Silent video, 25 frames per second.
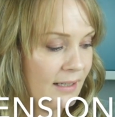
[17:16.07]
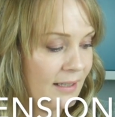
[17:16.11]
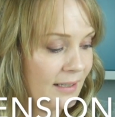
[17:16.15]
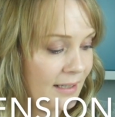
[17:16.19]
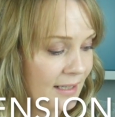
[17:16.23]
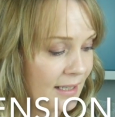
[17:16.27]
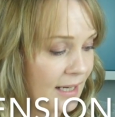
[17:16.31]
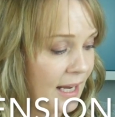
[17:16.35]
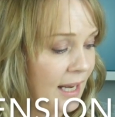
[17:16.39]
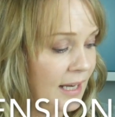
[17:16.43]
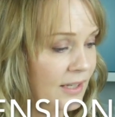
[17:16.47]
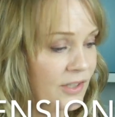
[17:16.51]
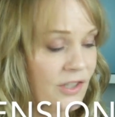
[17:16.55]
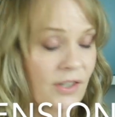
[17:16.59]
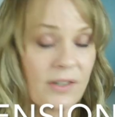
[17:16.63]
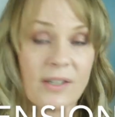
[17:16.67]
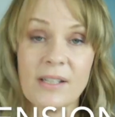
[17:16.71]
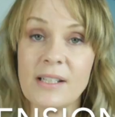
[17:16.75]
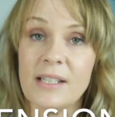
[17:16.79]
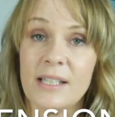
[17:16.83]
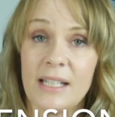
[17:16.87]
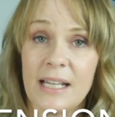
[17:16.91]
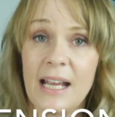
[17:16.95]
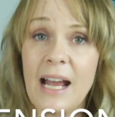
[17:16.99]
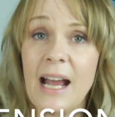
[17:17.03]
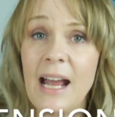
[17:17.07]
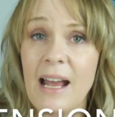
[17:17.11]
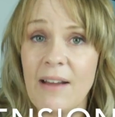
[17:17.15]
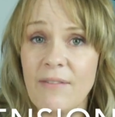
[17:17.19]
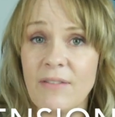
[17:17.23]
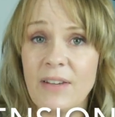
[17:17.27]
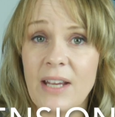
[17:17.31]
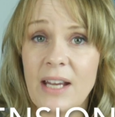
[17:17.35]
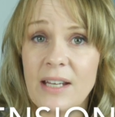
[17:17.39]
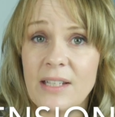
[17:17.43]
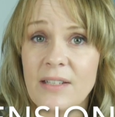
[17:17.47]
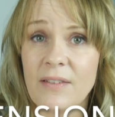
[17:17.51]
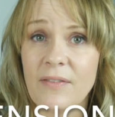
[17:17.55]
yeah, as you can see I have
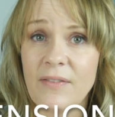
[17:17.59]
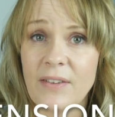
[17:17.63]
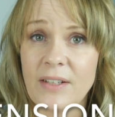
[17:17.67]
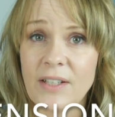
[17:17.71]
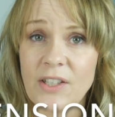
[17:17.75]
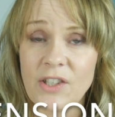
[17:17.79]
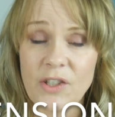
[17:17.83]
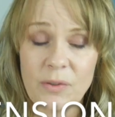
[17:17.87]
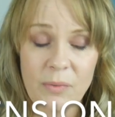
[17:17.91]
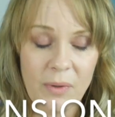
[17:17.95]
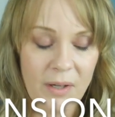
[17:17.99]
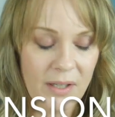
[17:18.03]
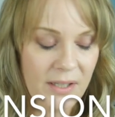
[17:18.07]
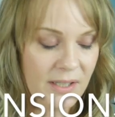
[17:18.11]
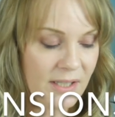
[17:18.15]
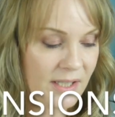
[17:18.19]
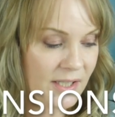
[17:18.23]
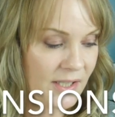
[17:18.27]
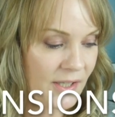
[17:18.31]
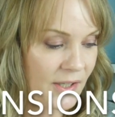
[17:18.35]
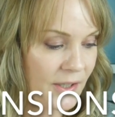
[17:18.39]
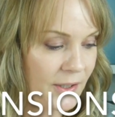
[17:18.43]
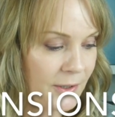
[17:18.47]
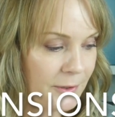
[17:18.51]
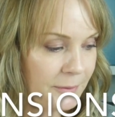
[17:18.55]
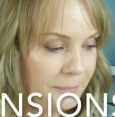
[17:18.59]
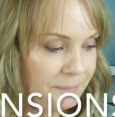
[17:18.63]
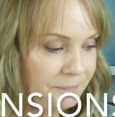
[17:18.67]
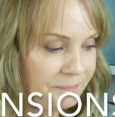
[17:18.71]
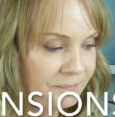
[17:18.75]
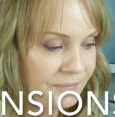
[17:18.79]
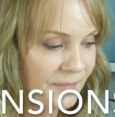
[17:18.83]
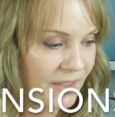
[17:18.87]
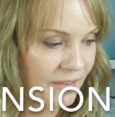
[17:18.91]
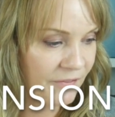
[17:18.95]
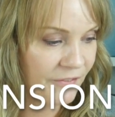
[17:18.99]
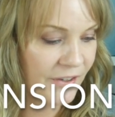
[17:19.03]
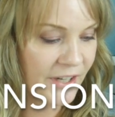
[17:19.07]
yet to finish one. So
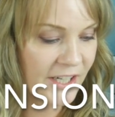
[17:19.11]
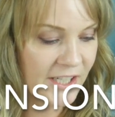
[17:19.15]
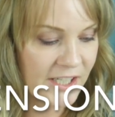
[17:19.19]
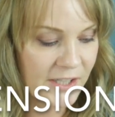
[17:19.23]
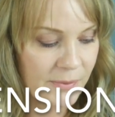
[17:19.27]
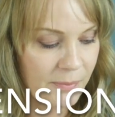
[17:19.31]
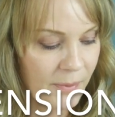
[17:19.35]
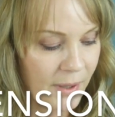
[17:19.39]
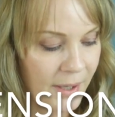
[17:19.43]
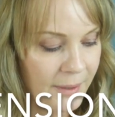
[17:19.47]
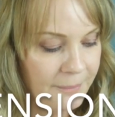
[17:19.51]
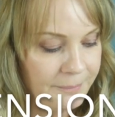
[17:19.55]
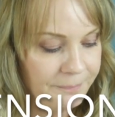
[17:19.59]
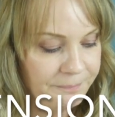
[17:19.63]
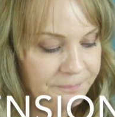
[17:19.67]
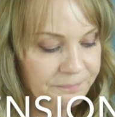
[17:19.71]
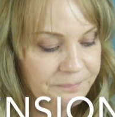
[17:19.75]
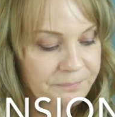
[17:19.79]
the first one